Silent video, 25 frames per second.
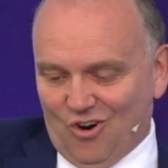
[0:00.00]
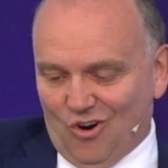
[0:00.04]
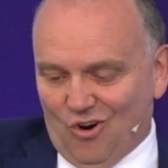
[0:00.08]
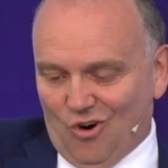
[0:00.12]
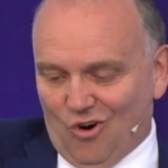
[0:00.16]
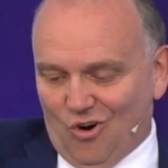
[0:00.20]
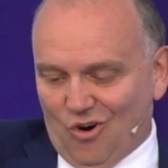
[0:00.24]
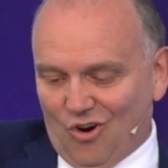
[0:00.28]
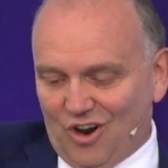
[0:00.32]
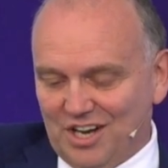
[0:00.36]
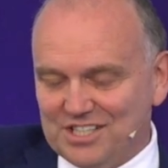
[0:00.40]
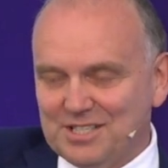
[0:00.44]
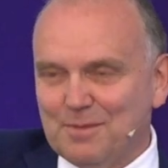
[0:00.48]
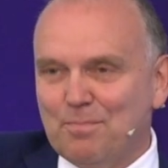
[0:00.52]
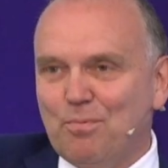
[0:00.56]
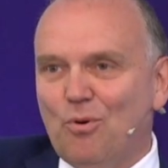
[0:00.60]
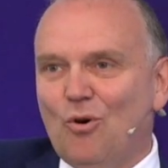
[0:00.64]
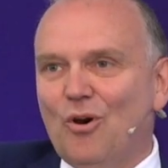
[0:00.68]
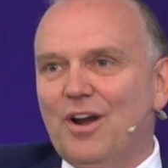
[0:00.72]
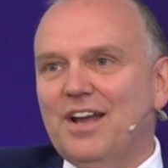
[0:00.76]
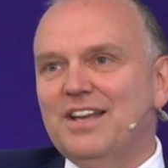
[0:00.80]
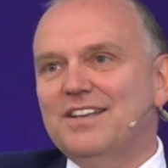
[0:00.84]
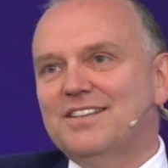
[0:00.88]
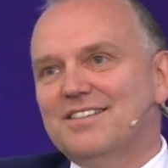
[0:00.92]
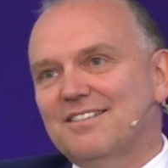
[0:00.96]
Or as a
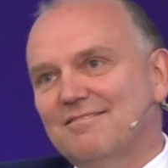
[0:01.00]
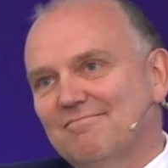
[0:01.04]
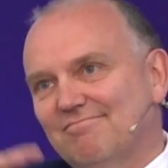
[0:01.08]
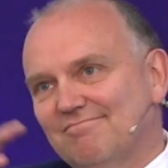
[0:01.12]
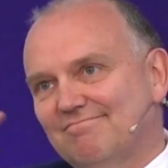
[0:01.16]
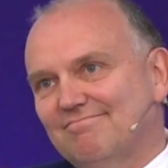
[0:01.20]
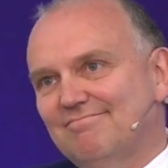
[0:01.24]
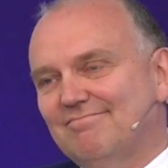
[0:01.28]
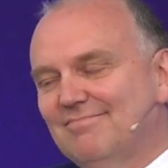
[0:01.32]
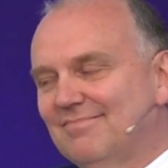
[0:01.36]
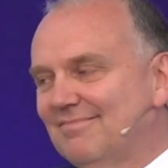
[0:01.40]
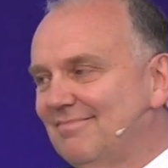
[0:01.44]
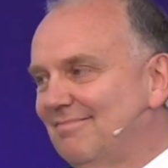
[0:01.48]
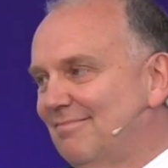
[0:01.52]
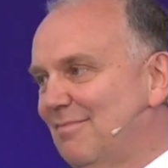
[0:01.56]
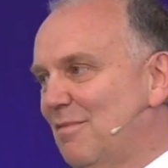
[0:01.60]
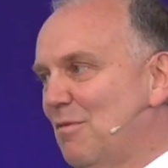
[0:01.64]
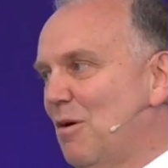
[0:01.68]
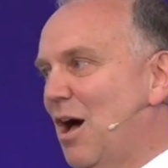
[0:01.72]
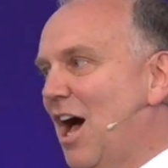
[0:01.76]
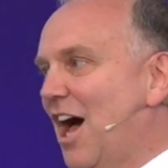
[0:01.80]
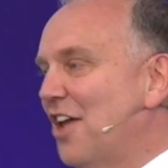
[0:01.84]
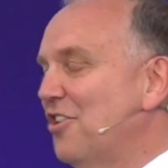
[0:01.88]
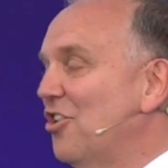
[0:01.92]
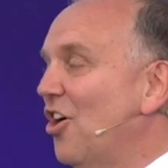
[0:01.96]
point,
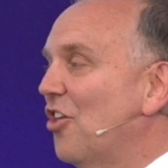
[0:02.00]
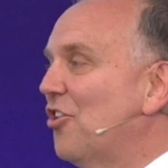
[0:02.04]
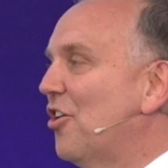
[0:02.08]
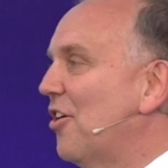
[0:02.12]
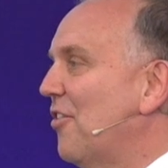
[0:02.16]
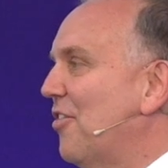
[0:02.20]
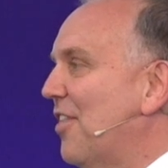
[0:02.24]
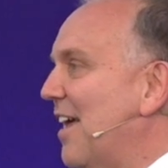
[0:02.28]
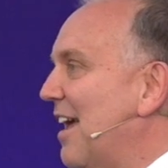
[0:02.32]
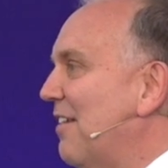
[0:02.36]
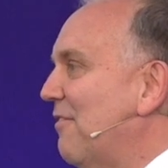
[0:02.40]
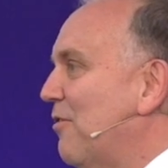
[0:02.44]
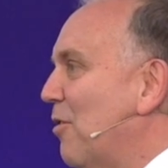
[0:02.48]
another thing